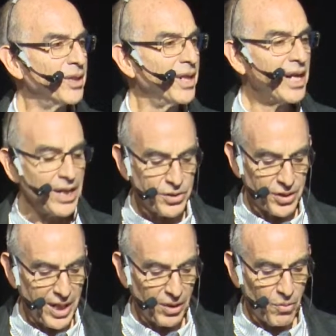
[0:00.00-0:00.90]
It has
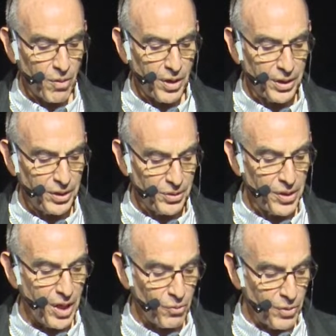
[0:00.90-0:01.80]
that quality. You're
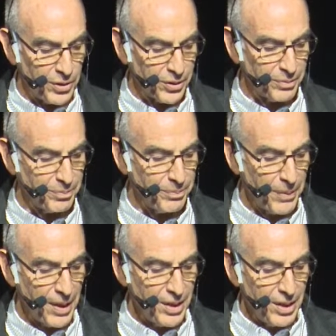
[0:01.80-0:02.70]
not welcome.
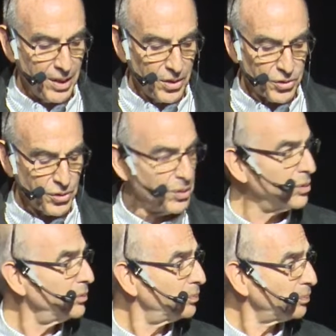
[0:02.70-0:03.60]
So